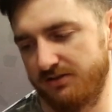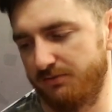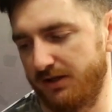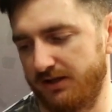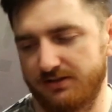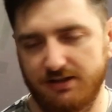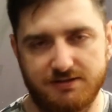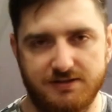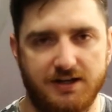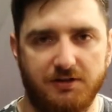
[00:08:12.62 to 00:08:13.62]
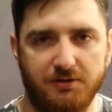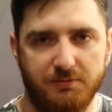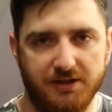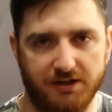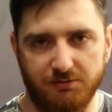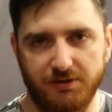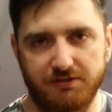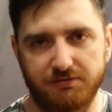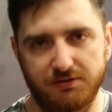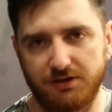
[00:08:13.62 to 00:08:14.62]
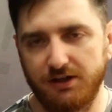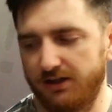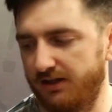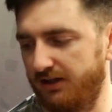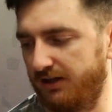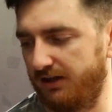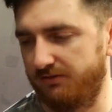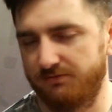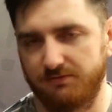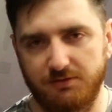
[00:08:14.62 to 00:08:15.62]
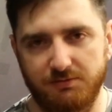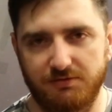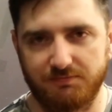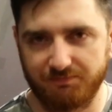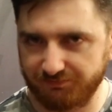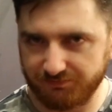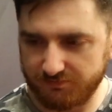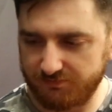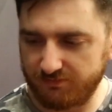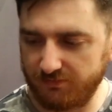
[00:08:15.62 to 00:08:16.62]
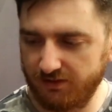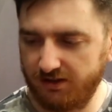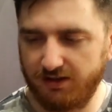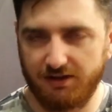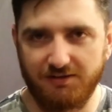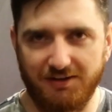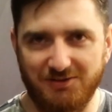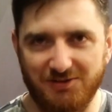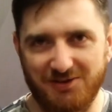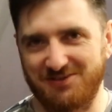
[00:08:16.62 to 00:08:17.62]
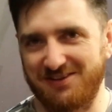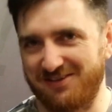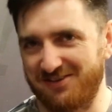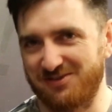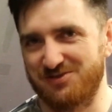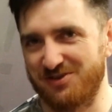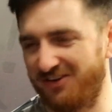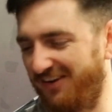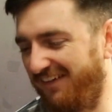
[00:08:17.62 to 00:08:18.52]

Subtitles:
New Balance had a sale on them the other week for, oops. 270. Yeah, 270, good shoe.